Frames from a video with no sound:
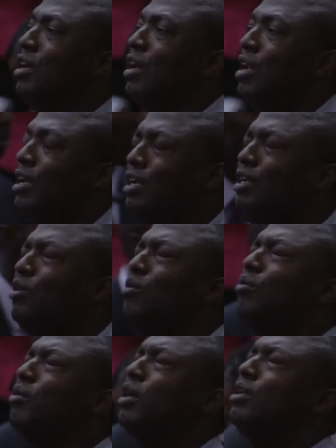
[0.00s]
Come on, choir,
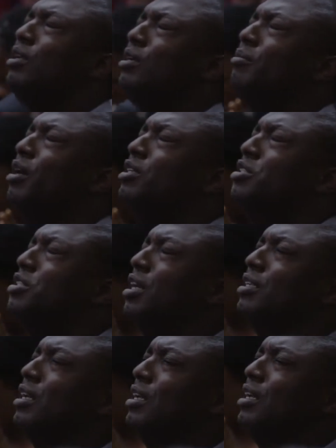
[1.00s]
help me to sing that
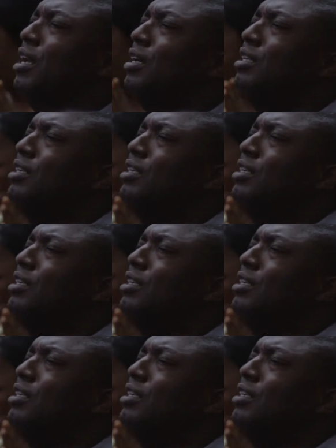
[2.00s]
song.